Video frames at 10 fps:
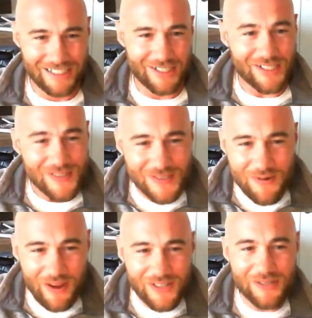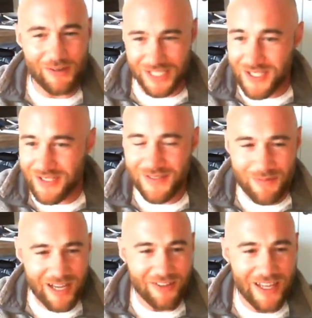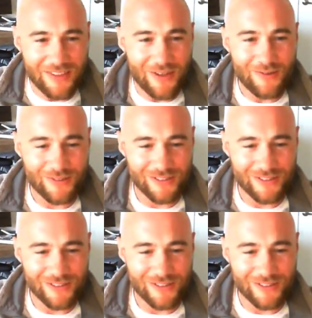Justin, do you have any questions about that though?